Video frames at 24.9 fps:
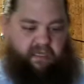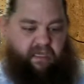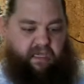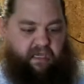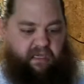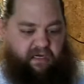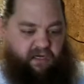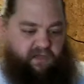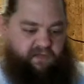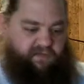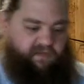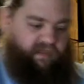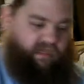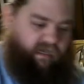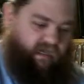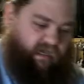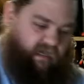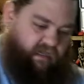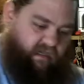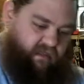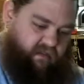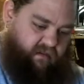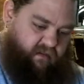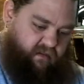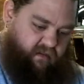and on the
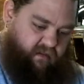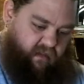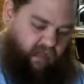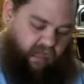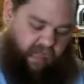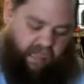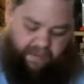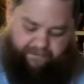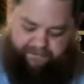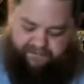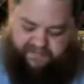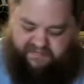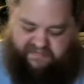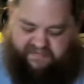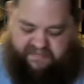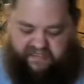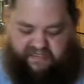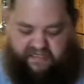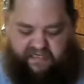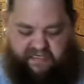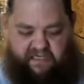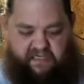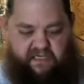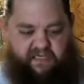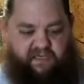opposite
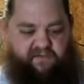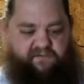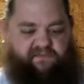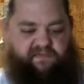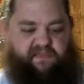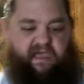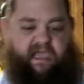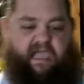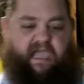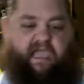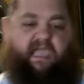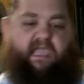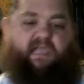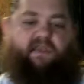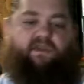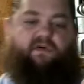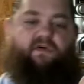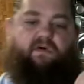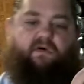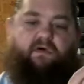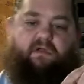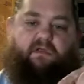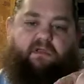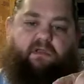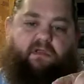end of the
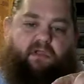handle,